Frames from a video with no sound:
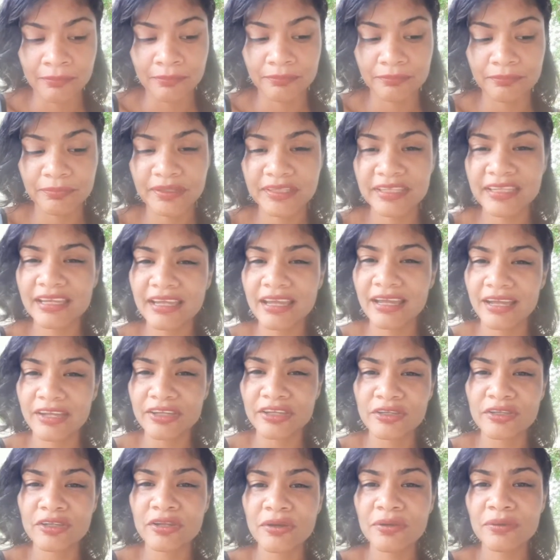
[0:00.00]
But yeah,
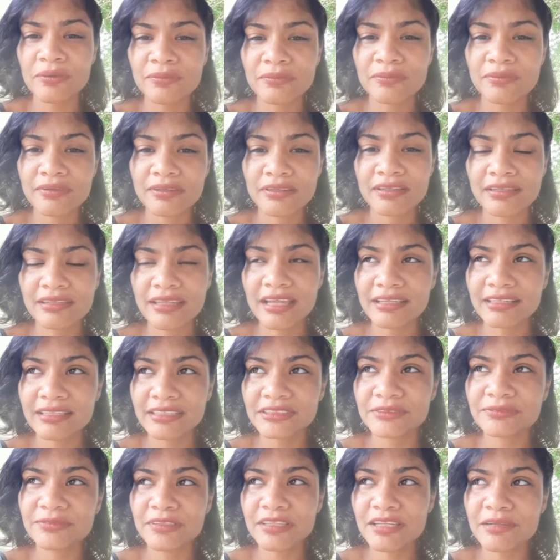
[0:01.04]

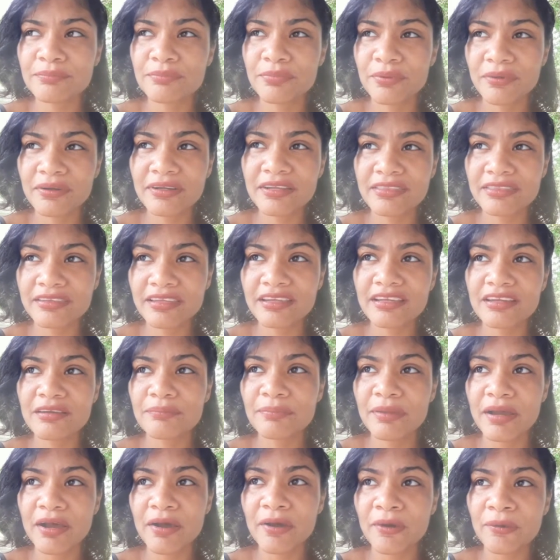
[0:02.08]
that's really important to think
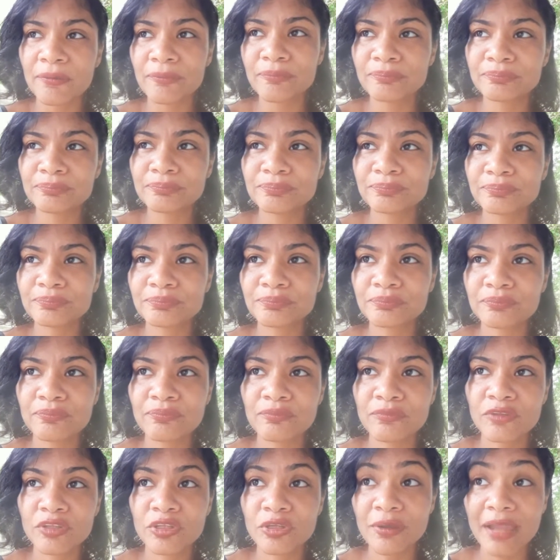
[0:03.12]
about
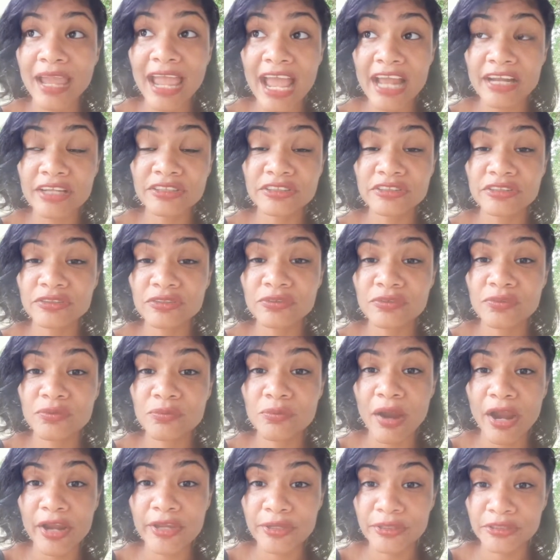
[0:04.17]
your
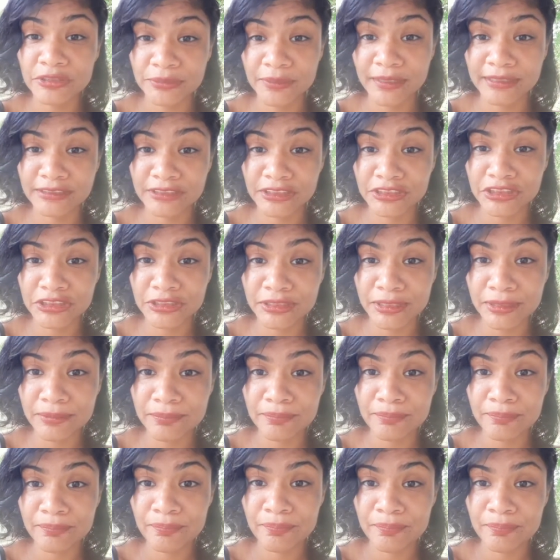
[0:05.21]
attitude while you're transitioning.